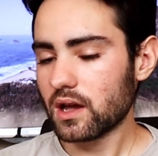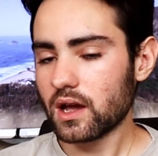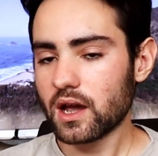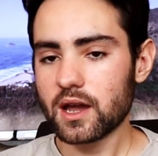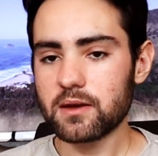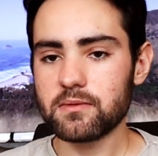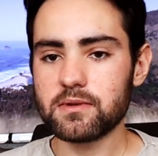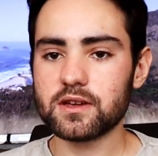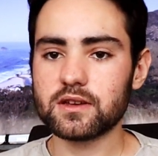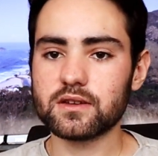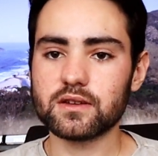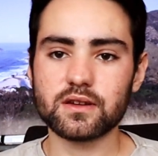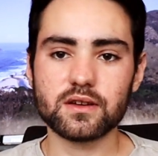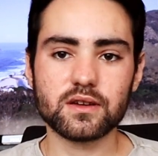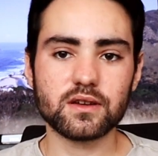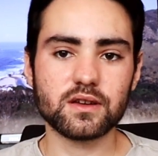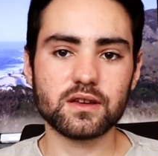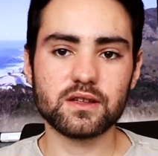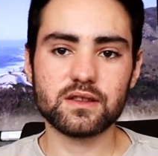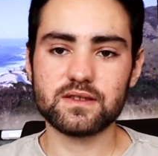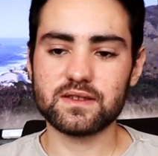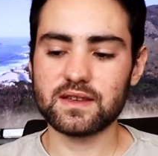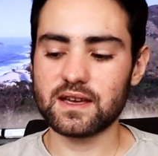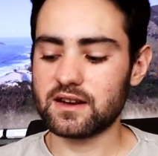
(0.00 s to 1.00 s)
I mean,
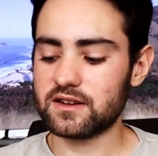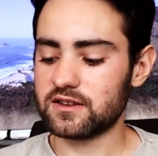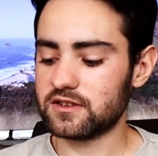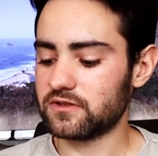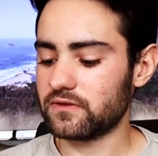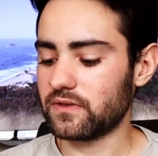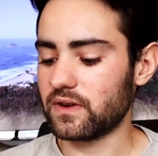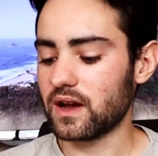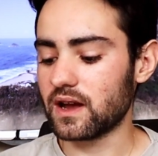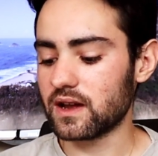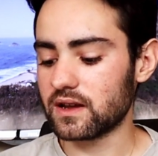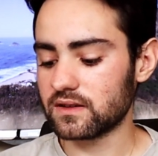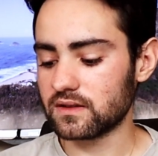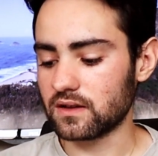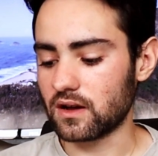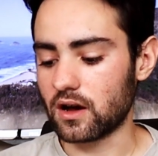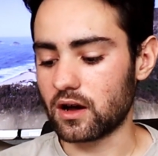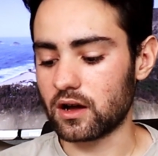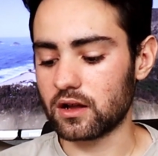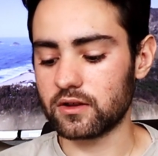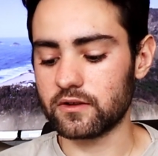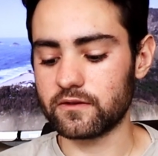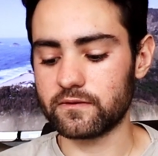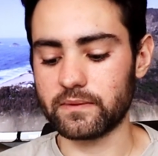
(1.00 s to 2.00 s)
it satisfies
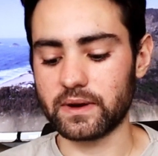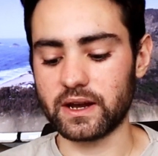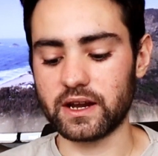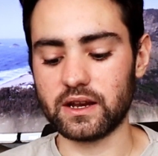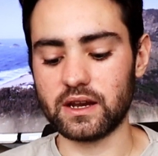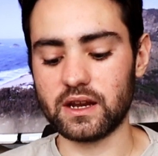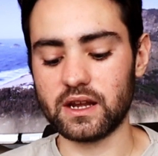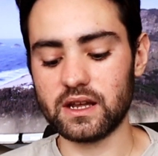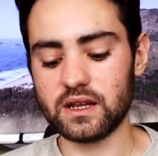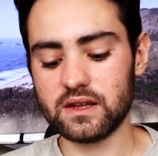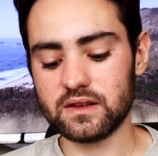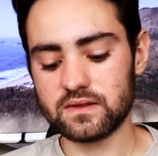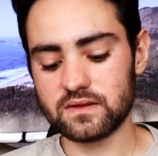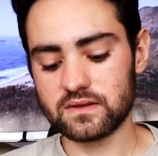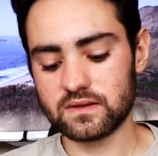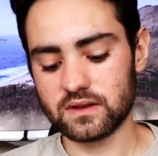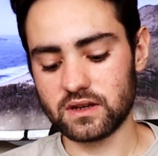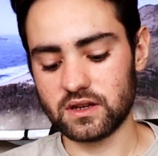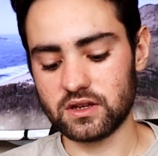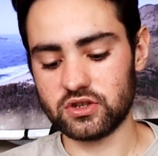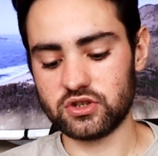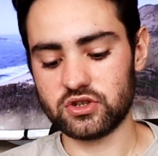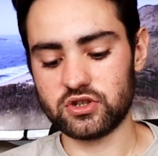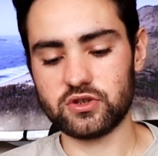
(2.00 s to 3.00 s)
all of my needs.
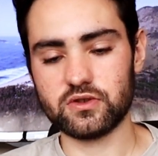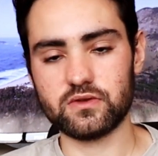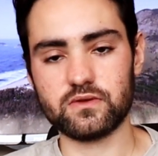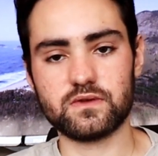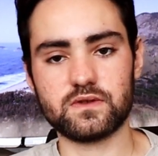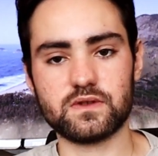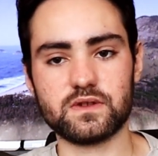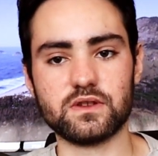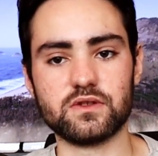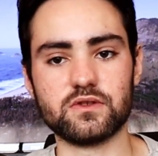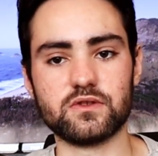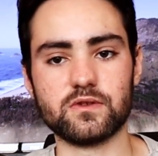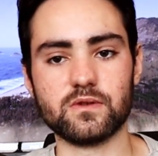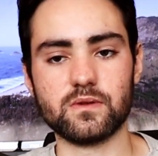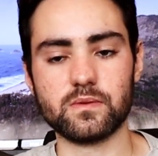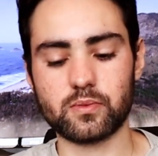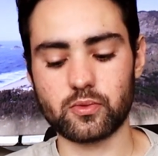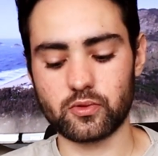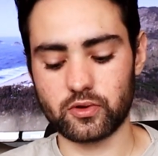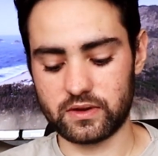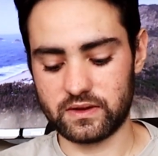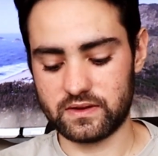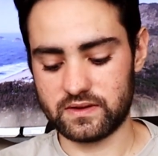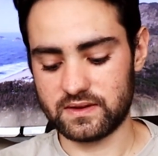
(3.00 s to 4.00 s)
It shoots in
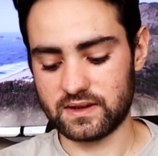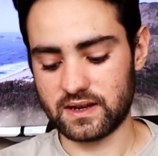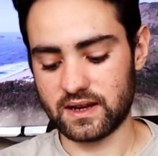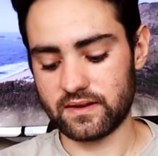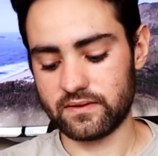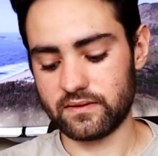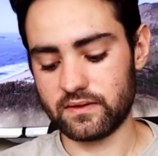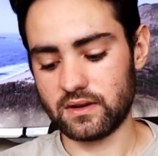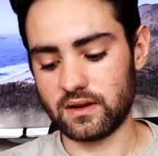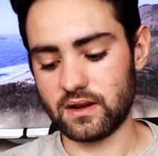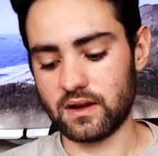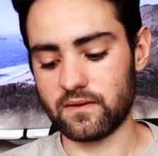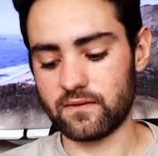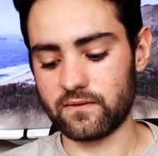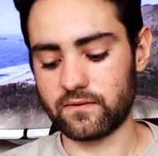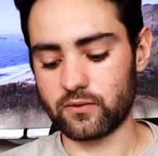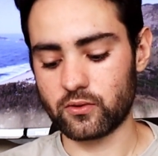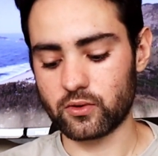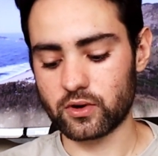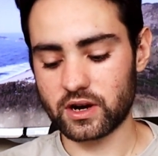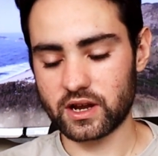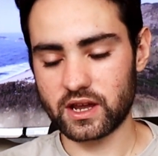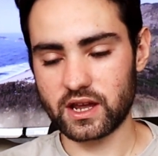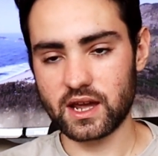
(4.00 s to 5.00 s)
2.7 and
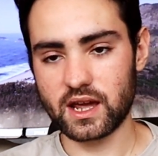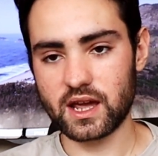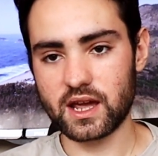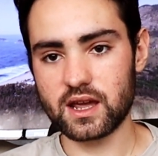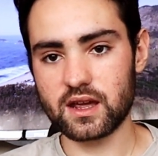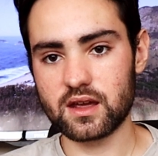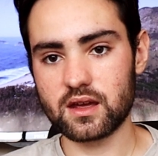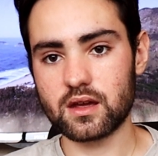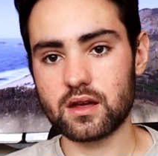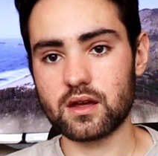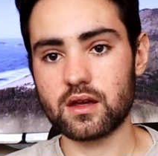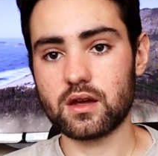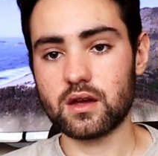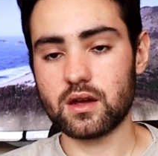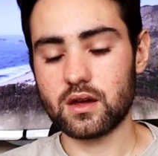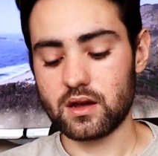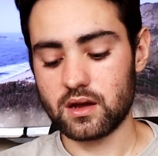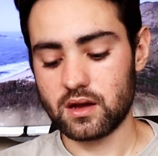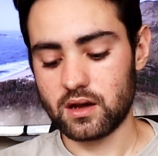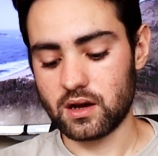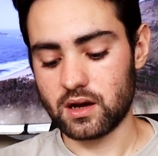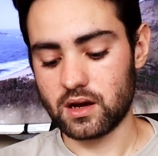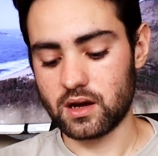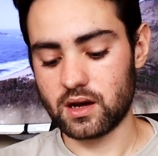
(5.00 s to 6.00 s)
4K,
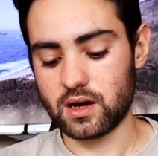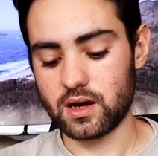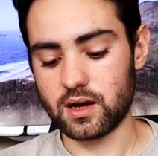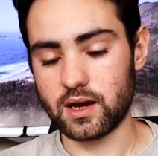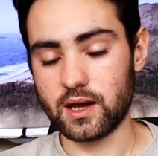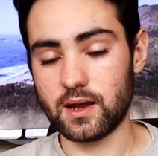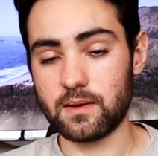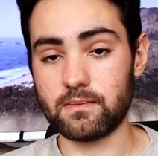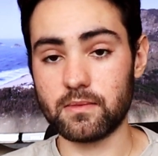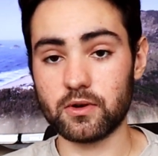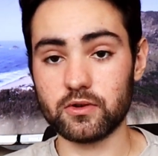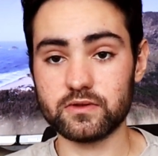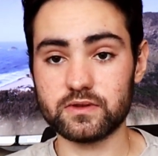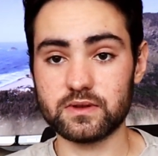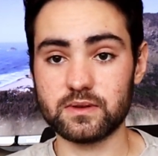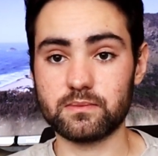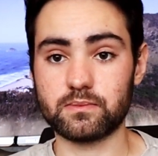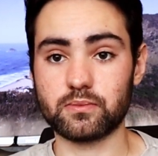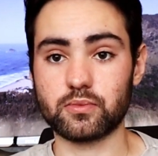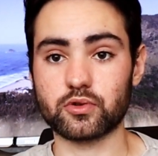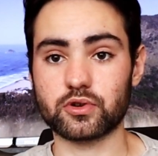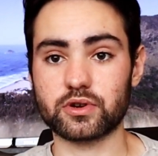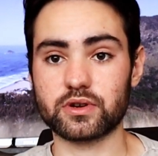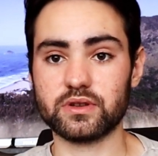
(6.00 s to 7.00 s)
and most
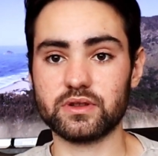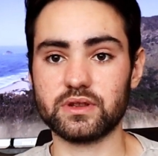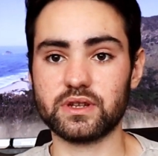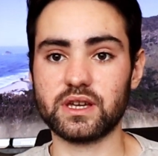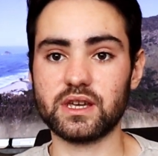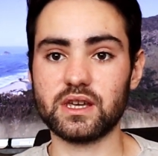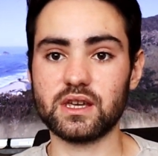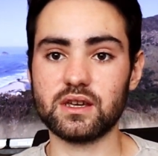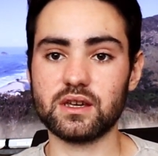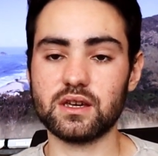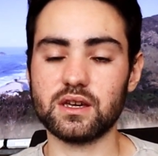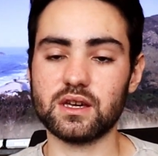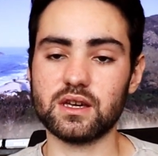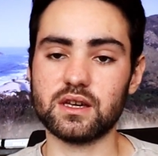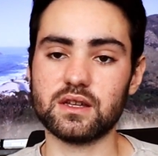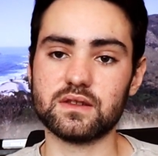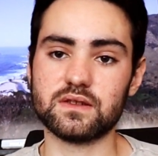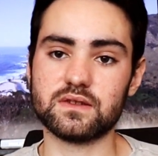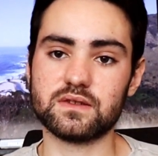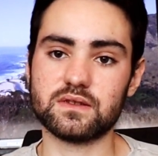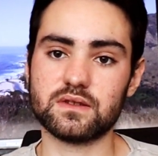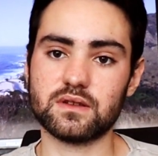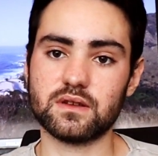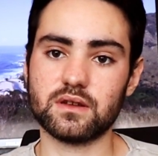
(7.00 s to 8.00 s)
importantly,
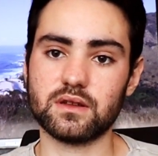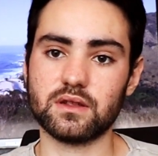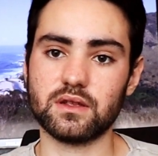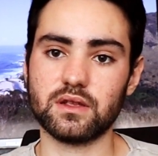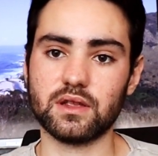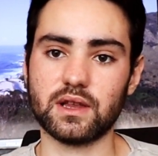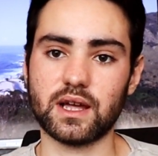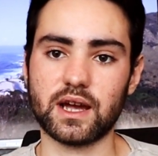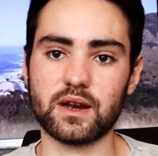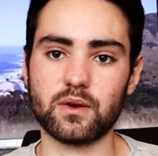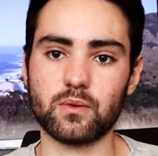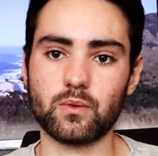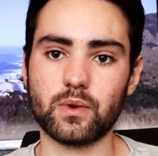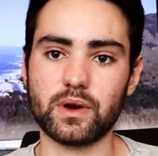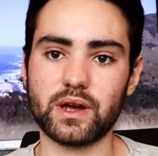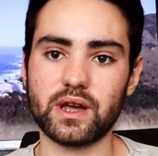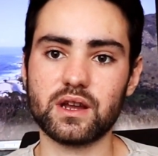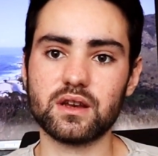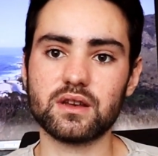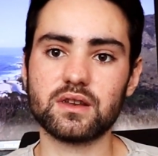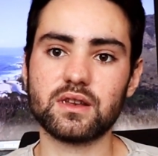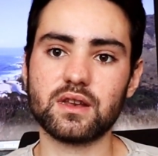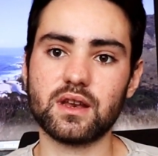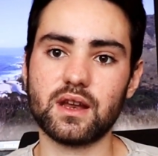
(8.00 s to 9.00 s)
it's
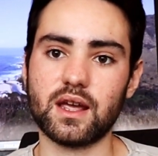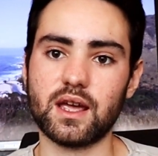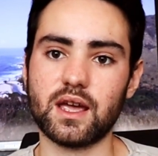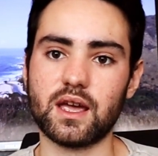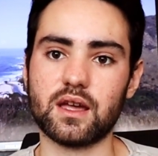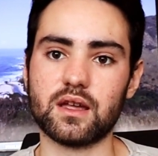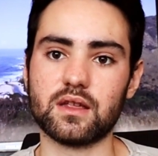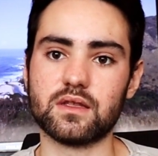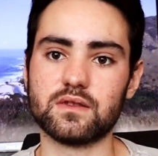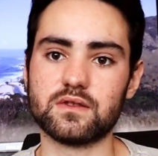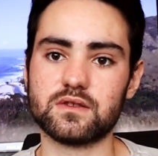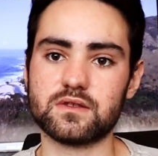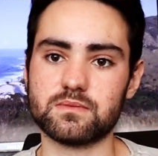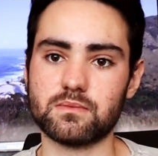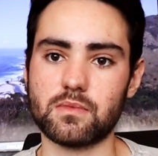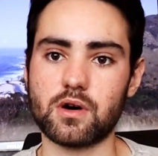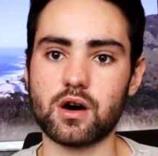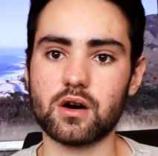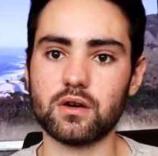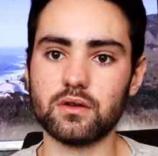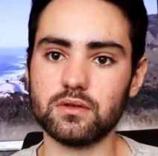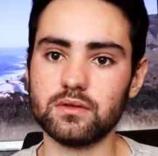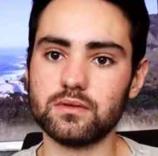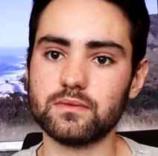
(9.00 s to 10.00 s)
lightweight and
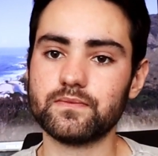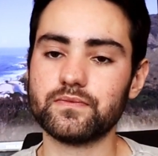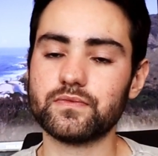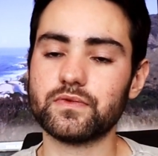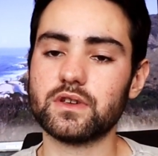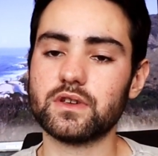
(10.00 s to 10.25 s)
small,